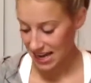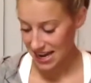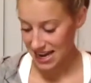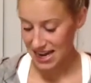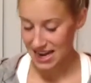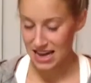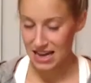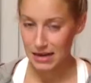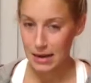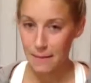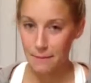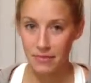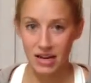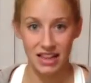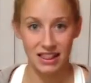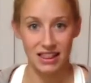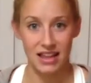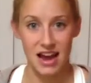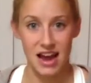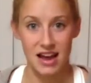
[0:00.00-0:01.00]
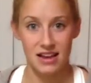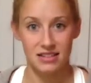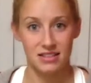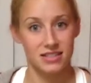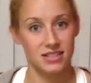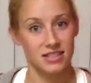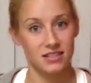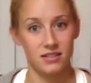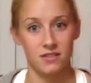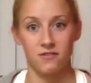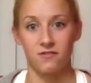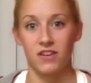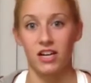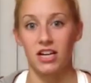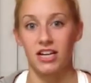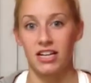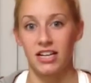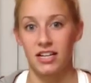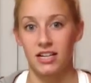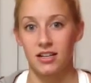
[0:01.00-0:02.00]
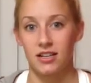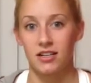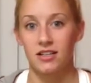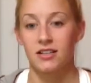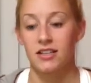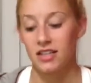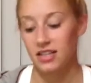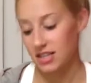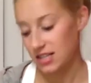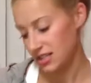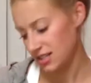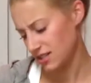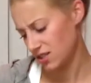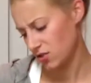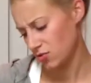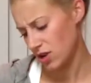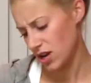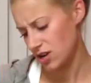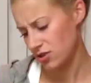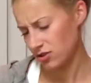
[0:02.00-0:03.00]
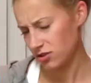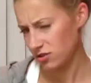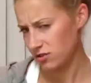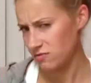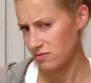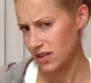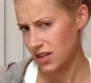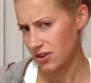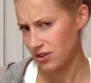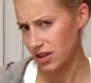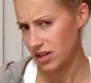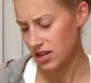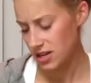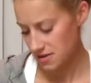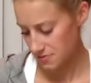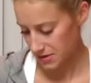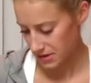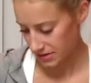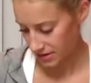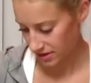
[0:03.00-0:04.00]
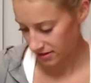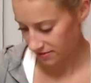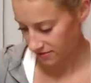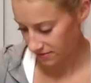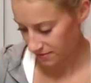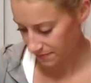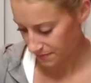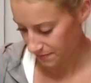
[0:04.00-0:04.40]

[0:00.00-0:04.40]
And my last is fine and it's 320 grit, I believe.